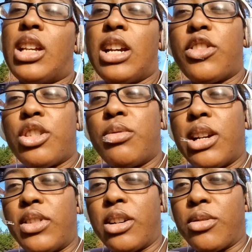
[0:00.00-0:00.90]
Half the shit we
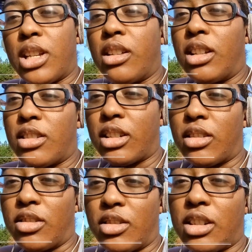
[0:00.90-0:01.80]
have now is alien
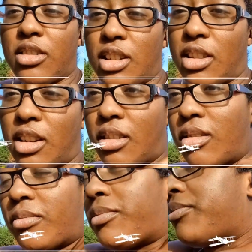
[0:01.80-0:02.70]
technology. I'll just say that.
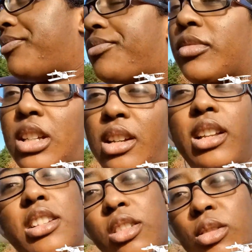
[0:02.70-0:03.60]

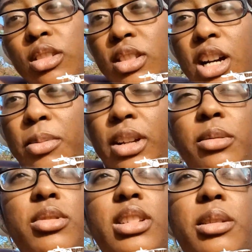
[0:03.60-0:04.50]
That's a whole nother topic.
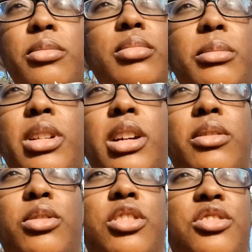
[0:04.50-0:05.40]
I'm just, I'm, I'm not even
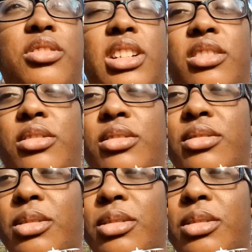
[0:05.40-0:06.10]
gonna touch on that, y'all.